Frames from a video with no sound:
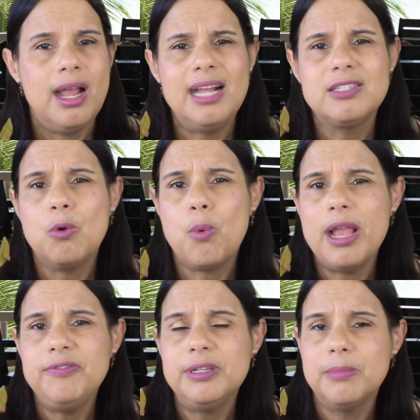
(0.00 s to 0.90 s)
As a
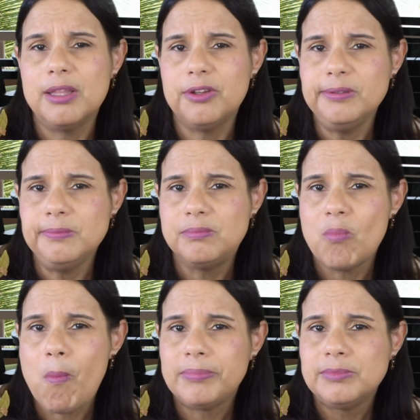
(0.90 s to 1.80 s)
wife and mother,
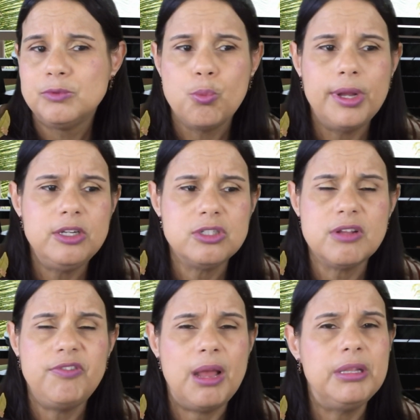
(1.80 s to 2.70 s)
when there's
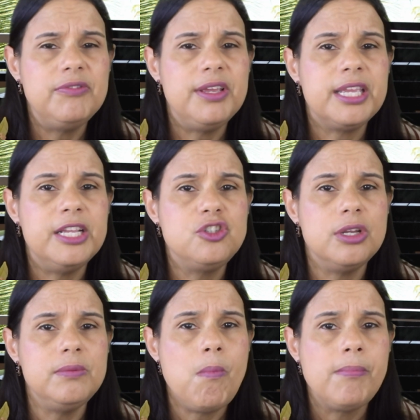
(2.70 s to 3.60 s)
a family
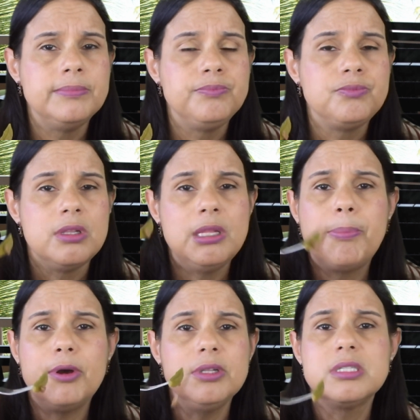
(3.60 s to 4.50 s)
vacation, the
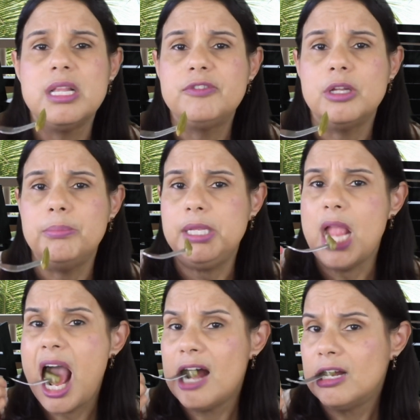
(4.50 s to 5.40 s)
burden is left on
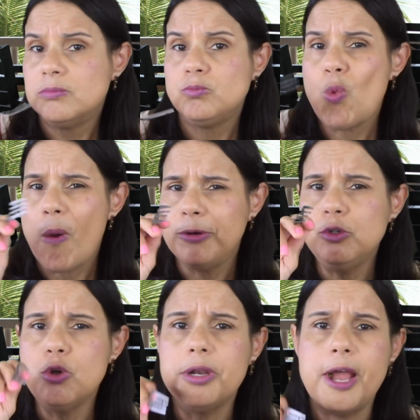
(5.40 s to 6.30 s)
me.
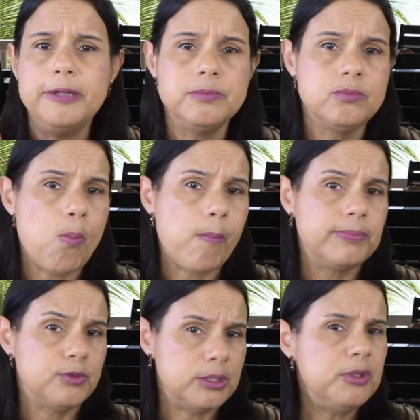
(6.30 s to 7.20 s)
You know that.
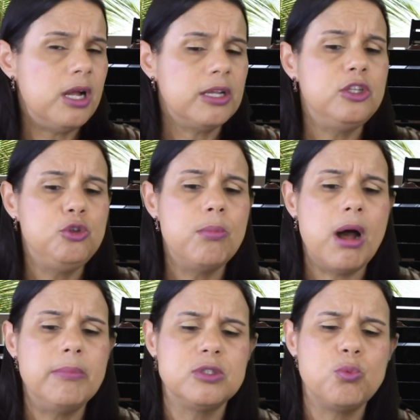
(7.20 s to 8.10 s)
I'm talking to you
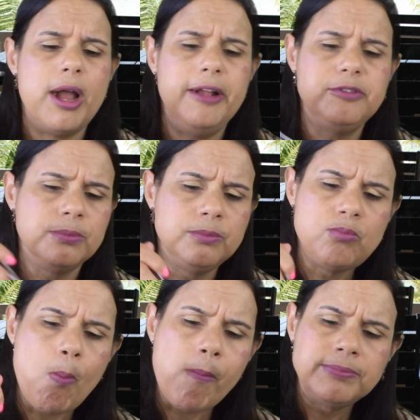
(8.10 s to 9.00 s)
moms and wives.
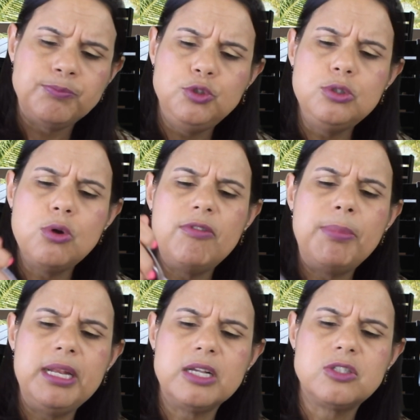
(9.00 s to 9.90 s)
You know
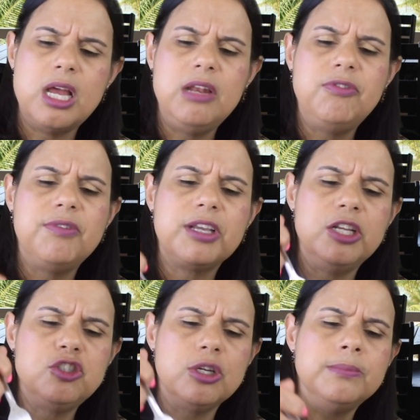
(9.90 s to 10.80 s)
everybody excited for
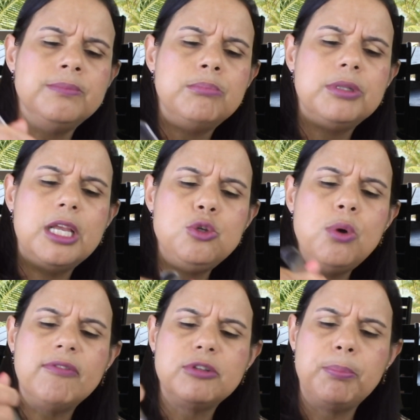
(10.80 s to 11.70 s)
vacation, but that
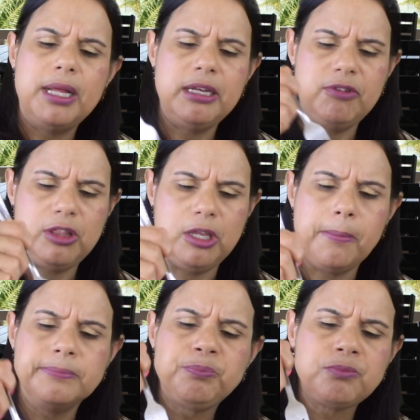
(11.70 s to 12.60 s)
you have to plan
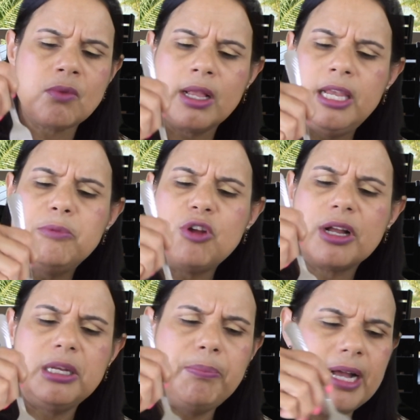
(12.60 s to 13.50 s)
everything. Keep
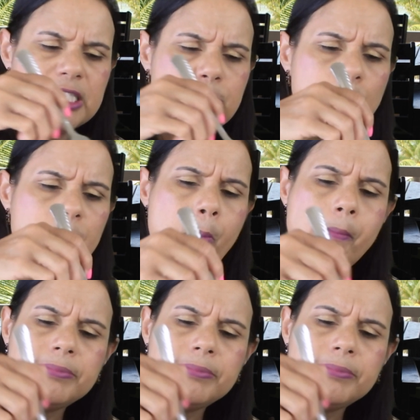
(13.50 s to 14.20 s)
track of the passport.